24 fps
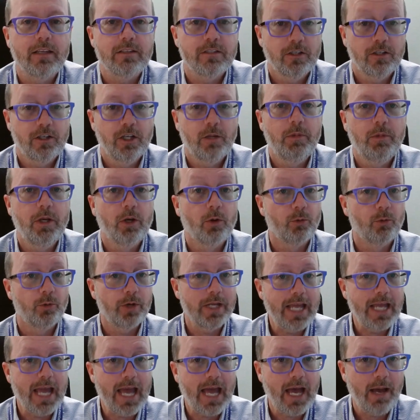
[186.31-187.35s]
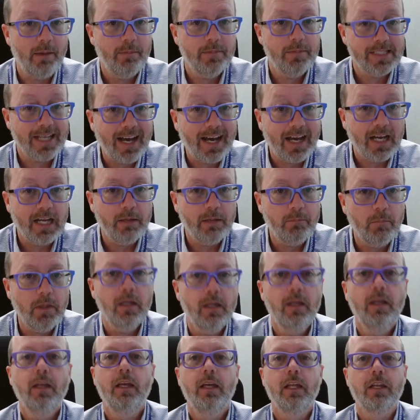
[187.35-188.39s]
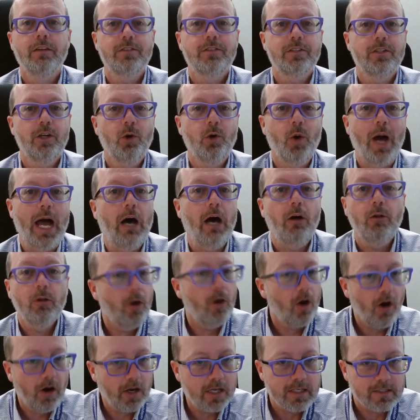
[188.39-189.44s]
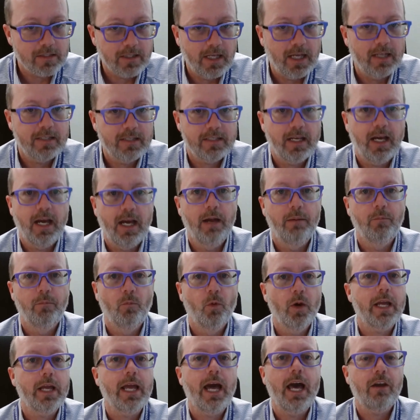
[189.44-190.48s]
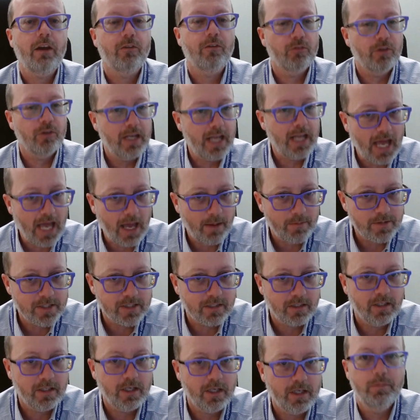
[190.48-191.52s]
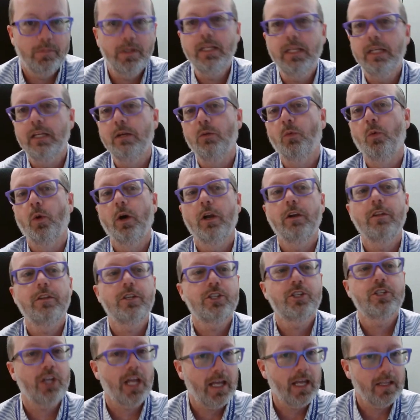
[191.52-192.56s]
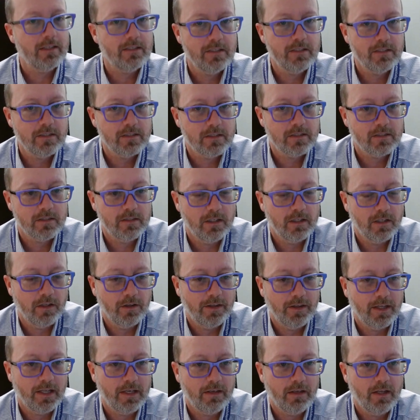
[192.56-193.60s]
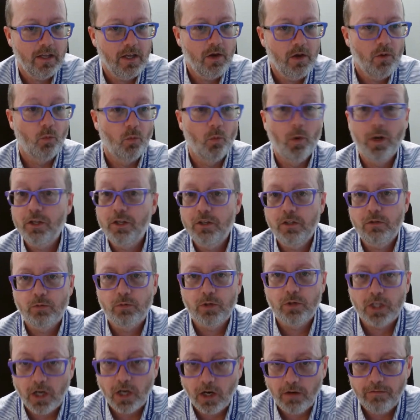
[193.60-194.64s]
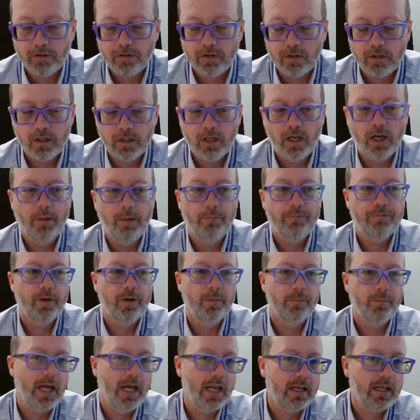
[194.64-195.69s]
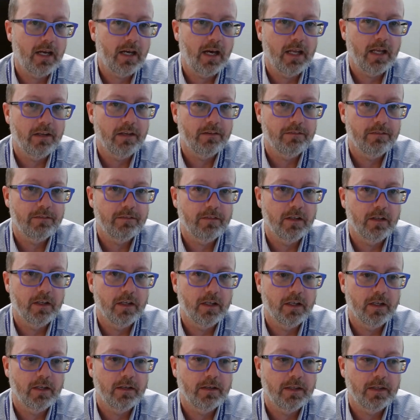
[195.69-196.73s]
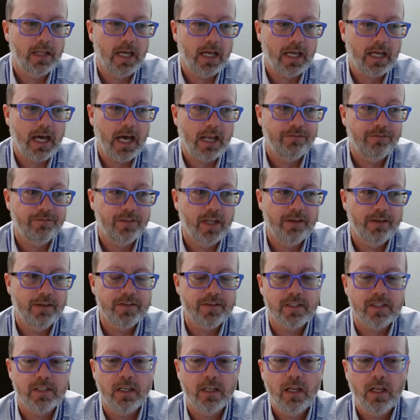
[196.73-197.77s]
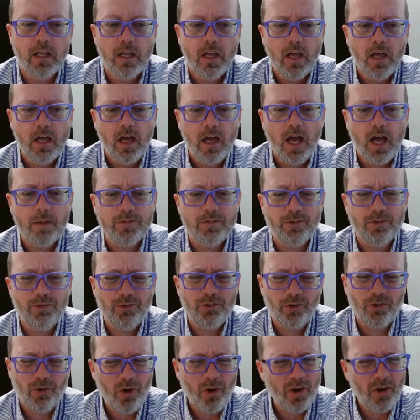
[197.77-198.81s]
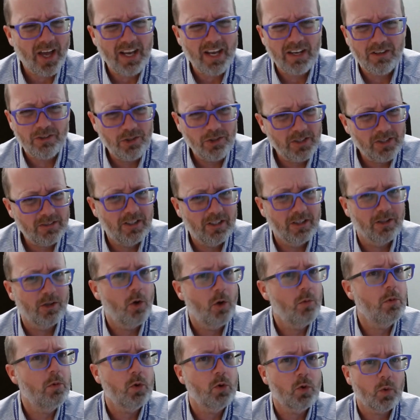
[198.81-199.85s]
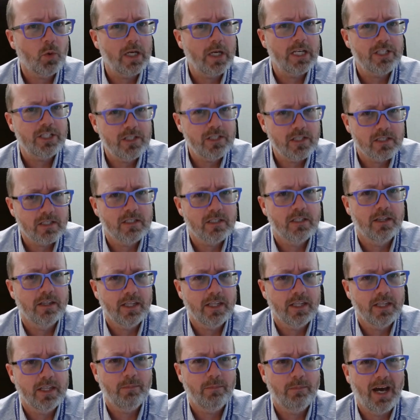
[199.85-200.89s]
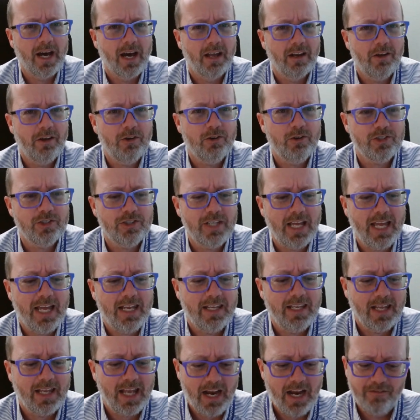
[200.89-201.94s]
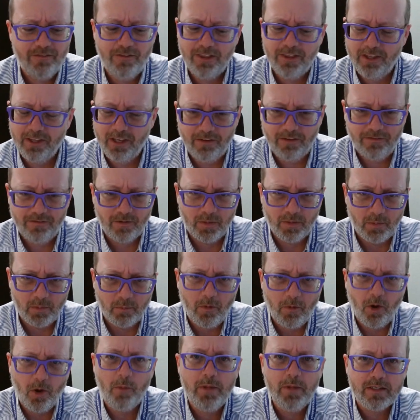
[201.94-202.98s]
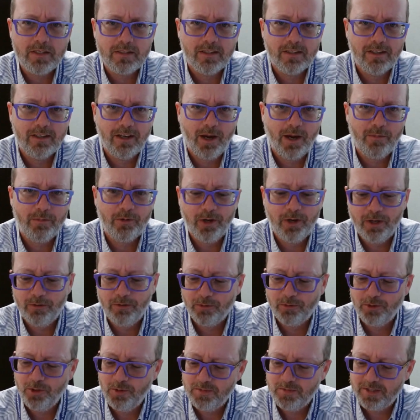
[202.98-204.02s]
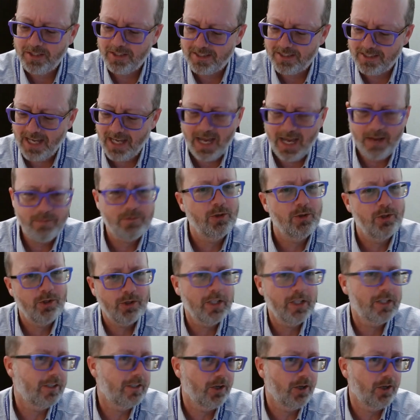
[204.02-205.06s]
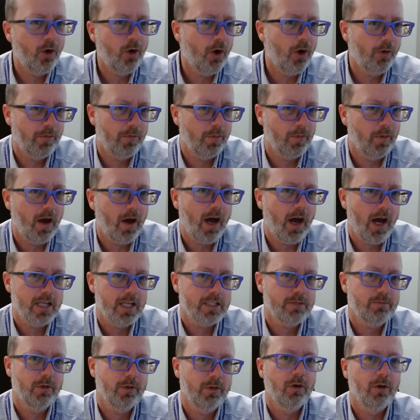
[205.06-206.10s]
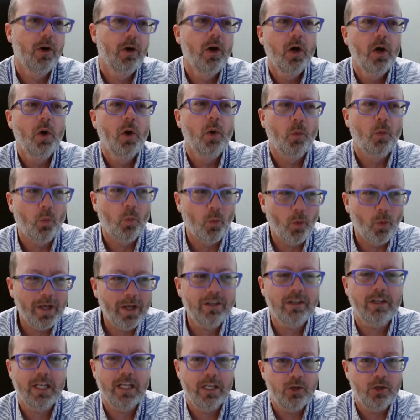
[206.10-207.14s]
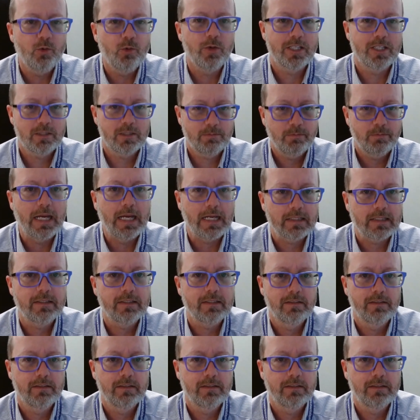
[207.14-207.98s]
Is there going to be a rehab time? And if so, how long is that time? What kind of rehab is it going to be? What are the chances, you know, that one could recover um, from that kind of uh, that kind of deficit. Um, so those are all kind of good global questions to think about, understanding everything from the moment to the operating room to the time till you get to go home from the hospital. What can you expect?